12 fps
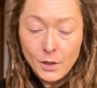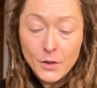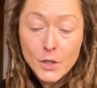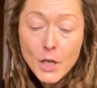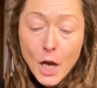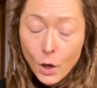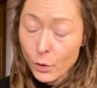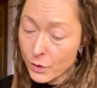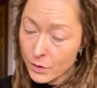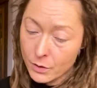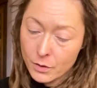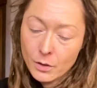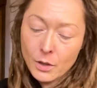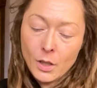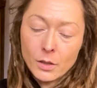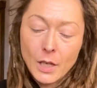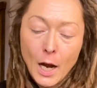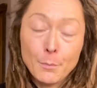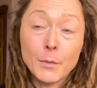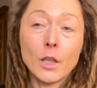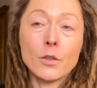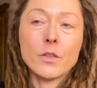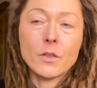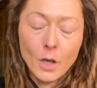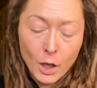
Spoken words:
The notes, top notes